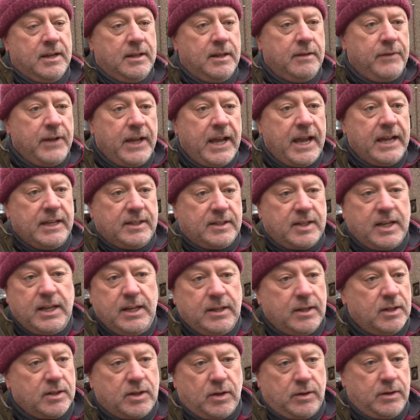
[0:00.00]
the V A
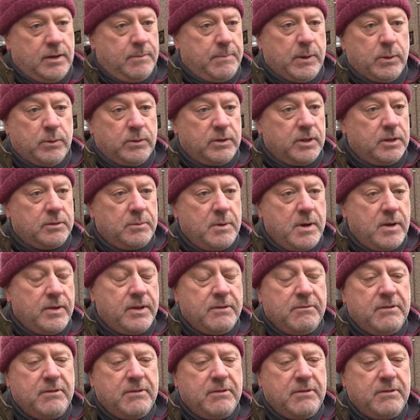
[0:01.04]
T that's on the bills as well.